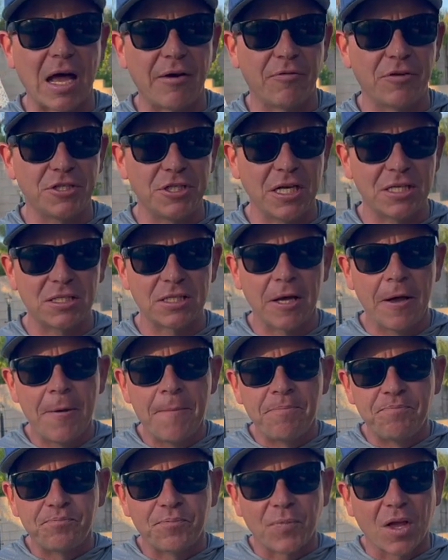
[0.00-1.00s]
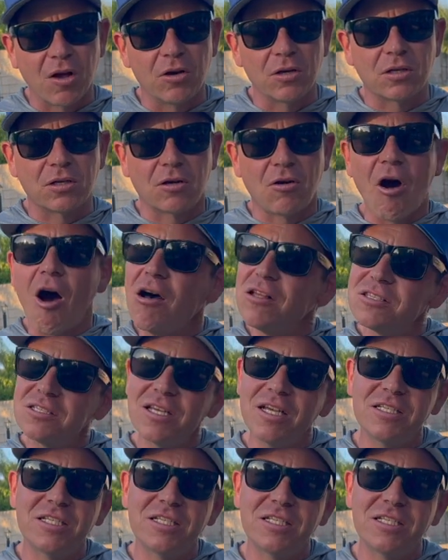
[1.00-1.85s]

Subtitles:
for just constantly